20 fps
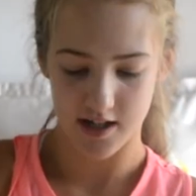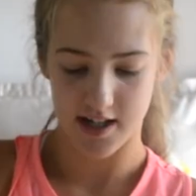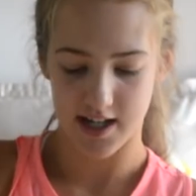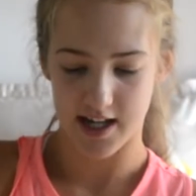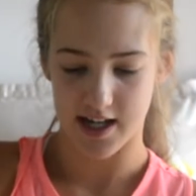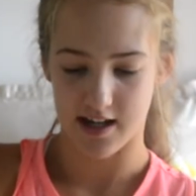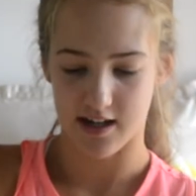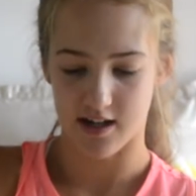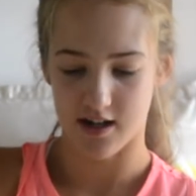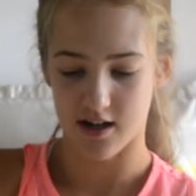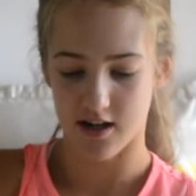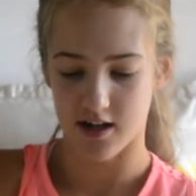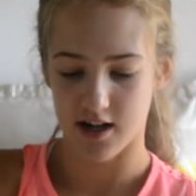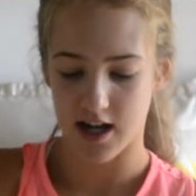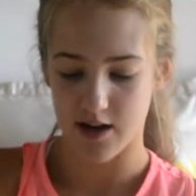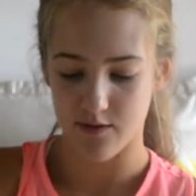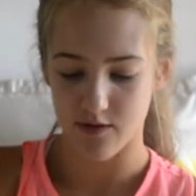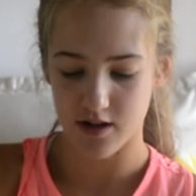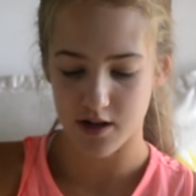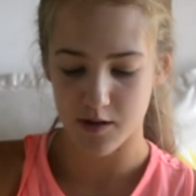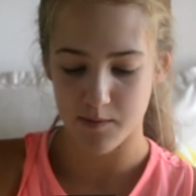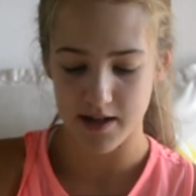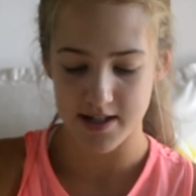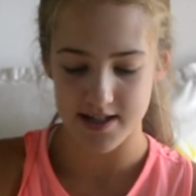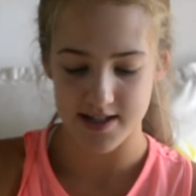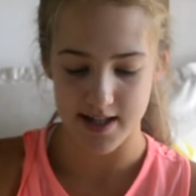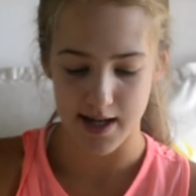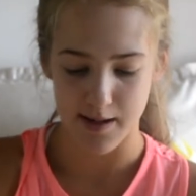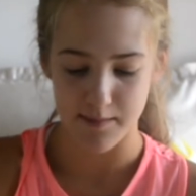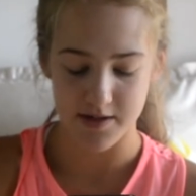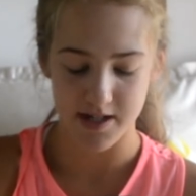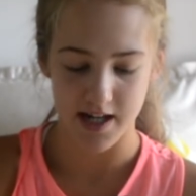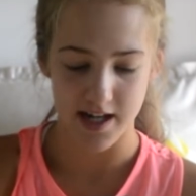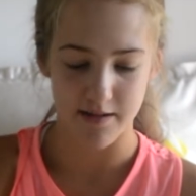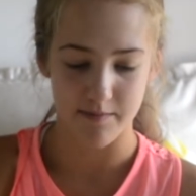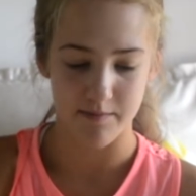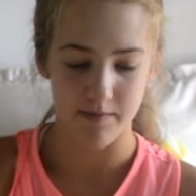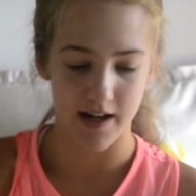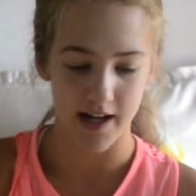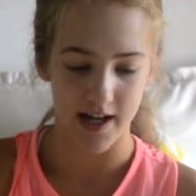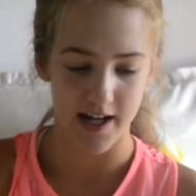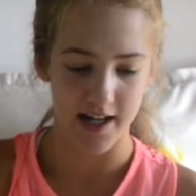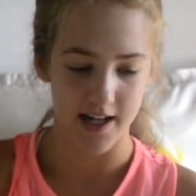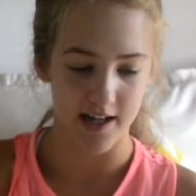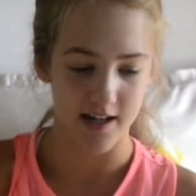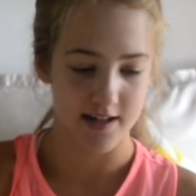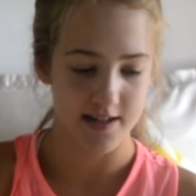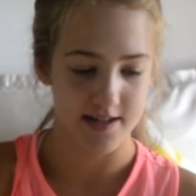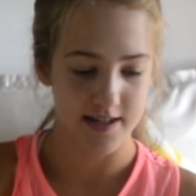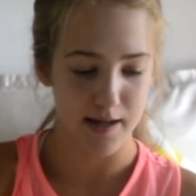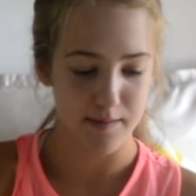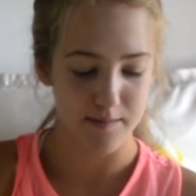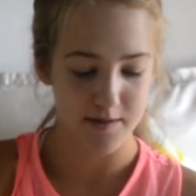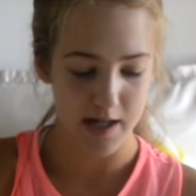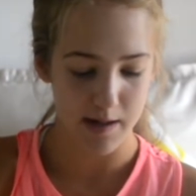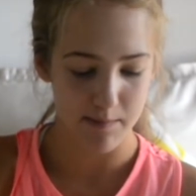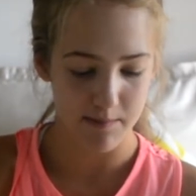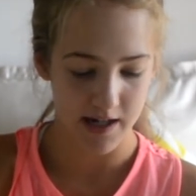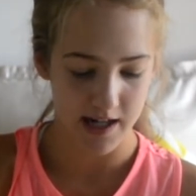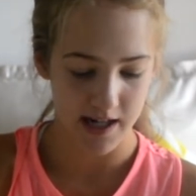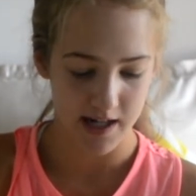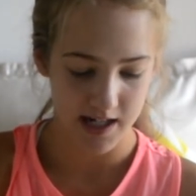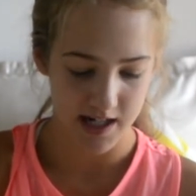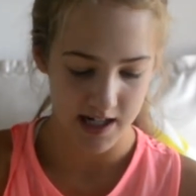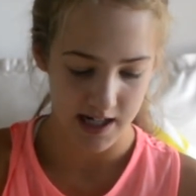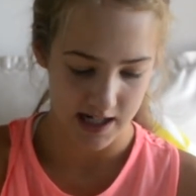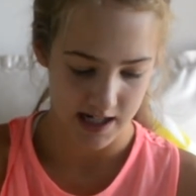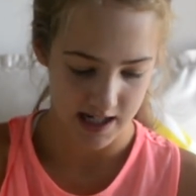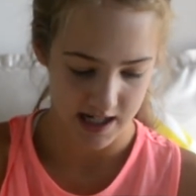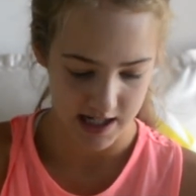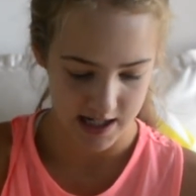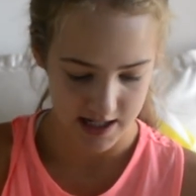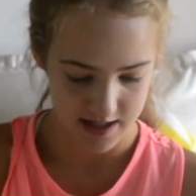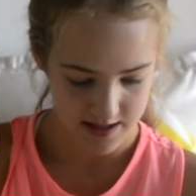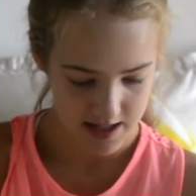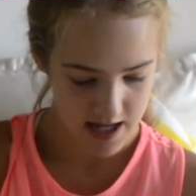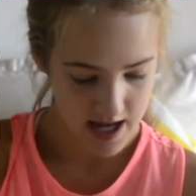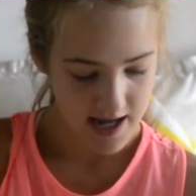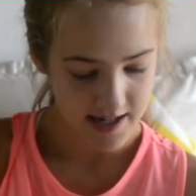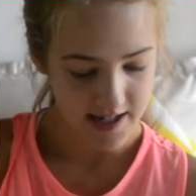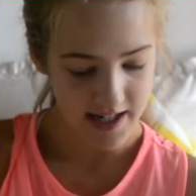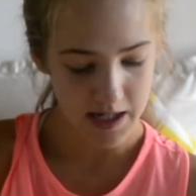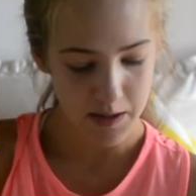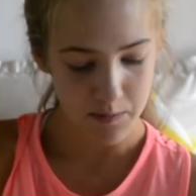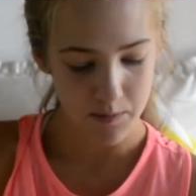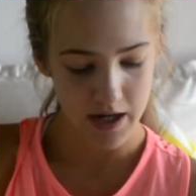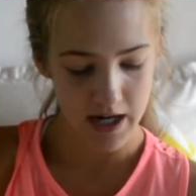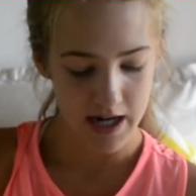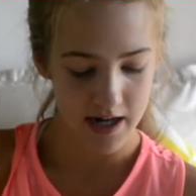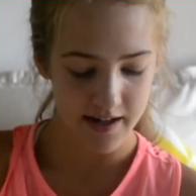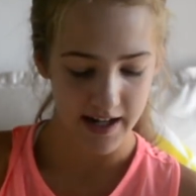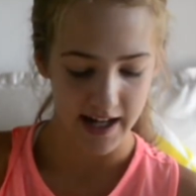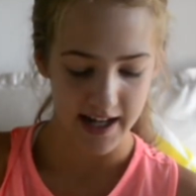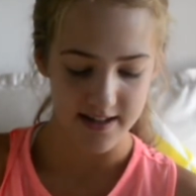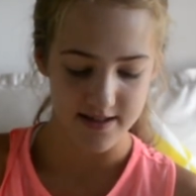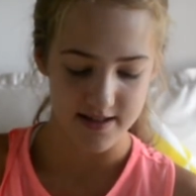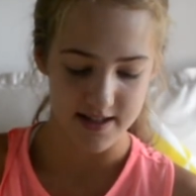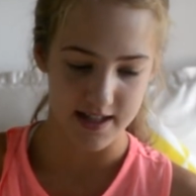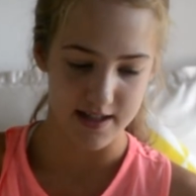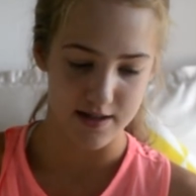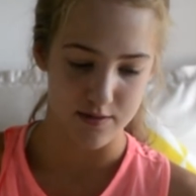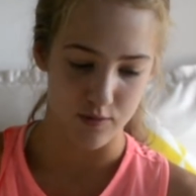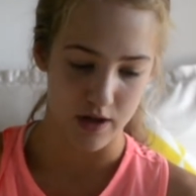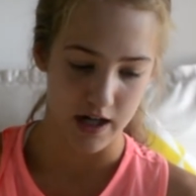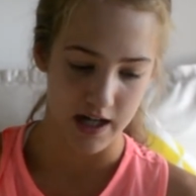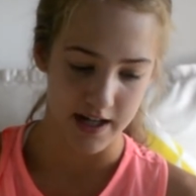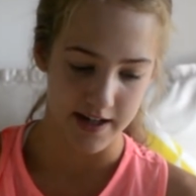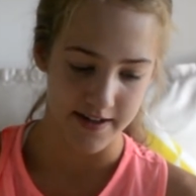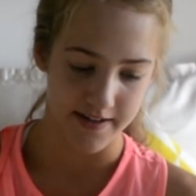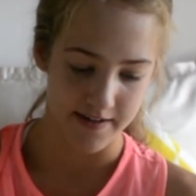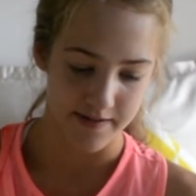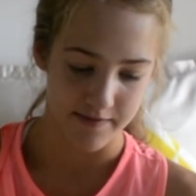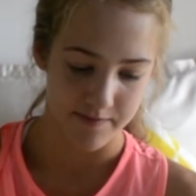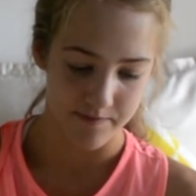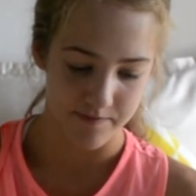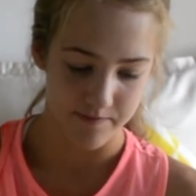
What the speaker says: yeah, go have a look at my Snapchat. My Snapchat name is NinaBrown861.